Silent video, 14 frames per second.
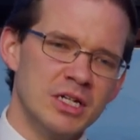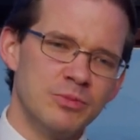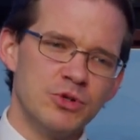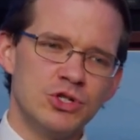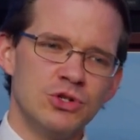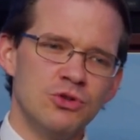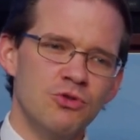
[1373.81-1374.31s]

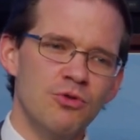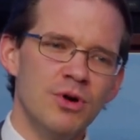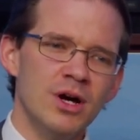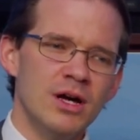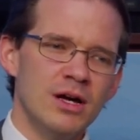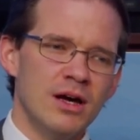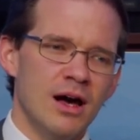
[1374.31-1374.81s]
pursue
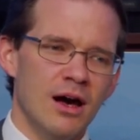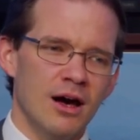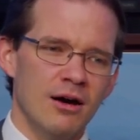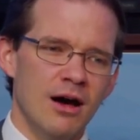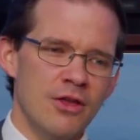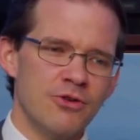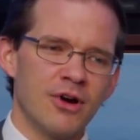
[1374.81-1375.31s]

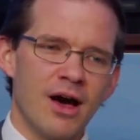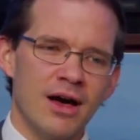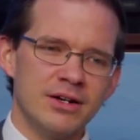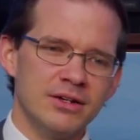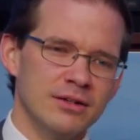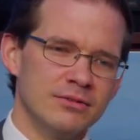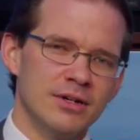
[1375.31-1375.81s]
other
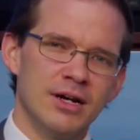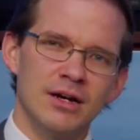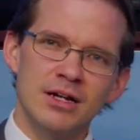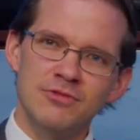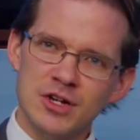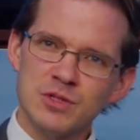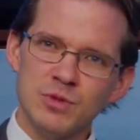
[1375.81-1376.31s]
kind of
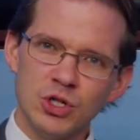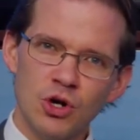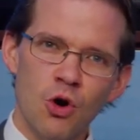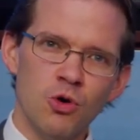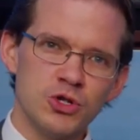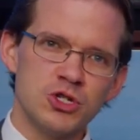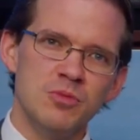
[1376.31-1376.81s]
investment
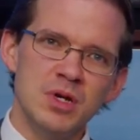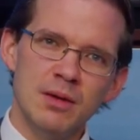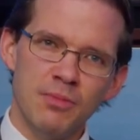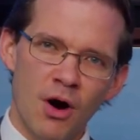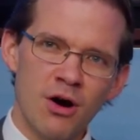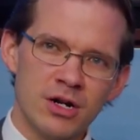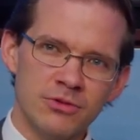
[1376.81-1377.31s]
goals to be a
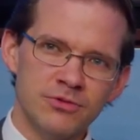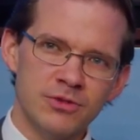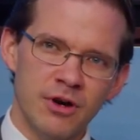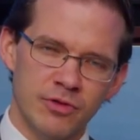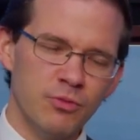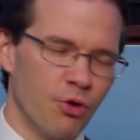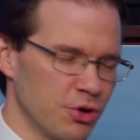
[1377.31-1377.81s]
part of
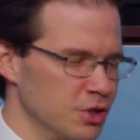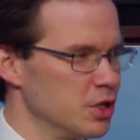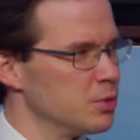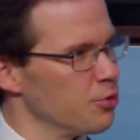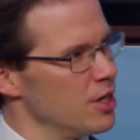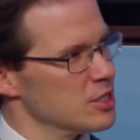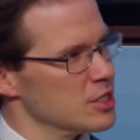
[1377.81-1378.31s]
important
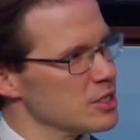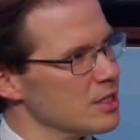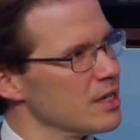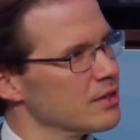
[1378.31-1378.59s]
enterprises